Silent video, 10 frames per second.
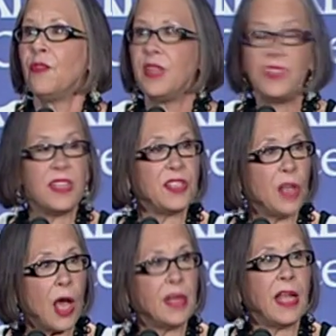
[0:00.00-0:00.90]
This is
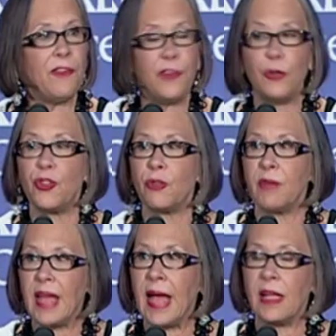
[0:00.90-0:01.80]
not a future
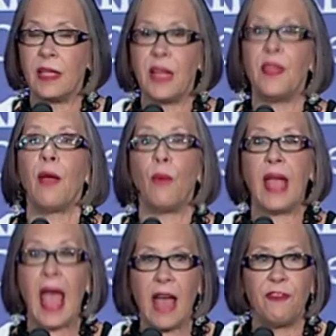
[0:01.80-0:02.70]
reality that
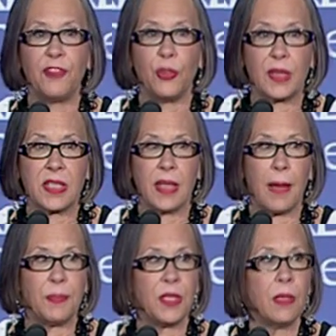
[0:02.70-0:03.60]
we have to
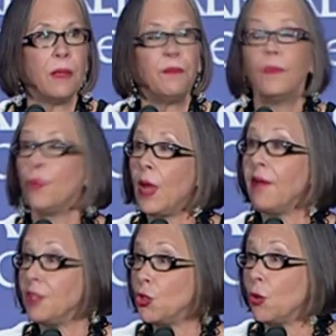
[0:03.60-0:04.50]
accept. We
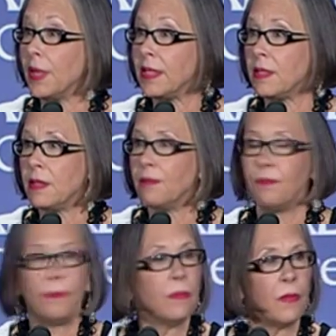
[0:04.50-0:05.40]
have a choice.
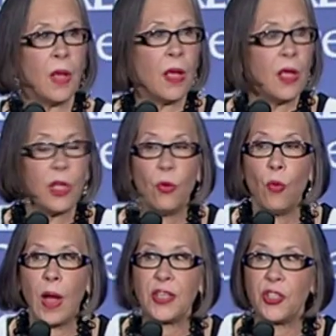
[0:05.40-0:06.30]
You
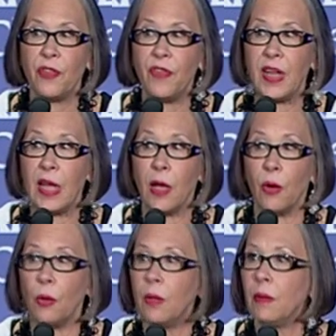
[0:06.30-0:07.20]
watch the
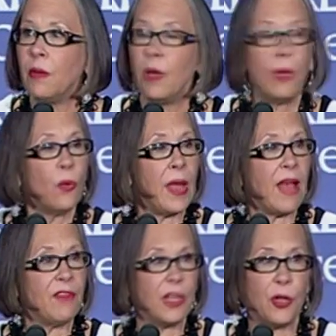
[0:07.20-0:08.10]
video. We
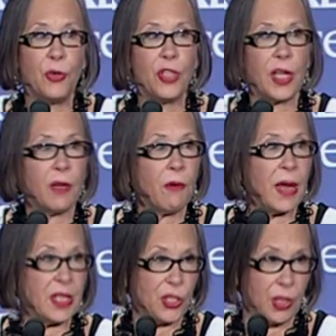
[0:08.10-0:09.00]
have a new
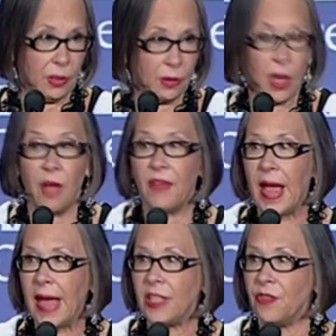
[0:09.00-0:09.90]
generation of
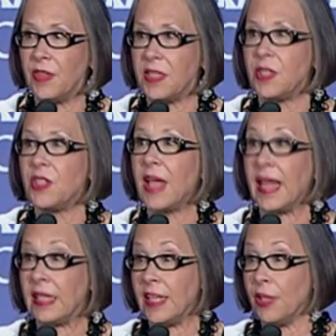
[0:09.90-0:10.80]
activists
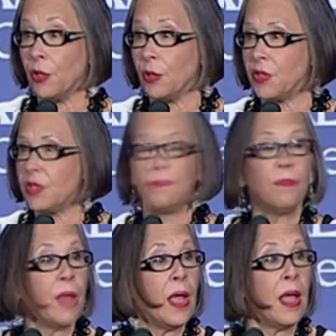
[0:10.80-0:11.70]
and leaders.
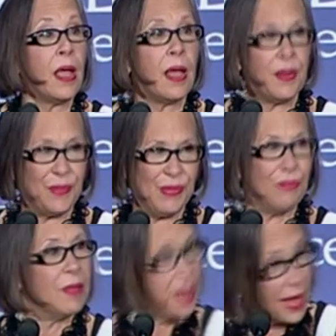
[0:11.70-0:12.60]

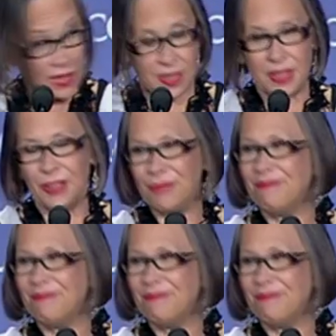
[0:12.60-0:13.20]
Yes.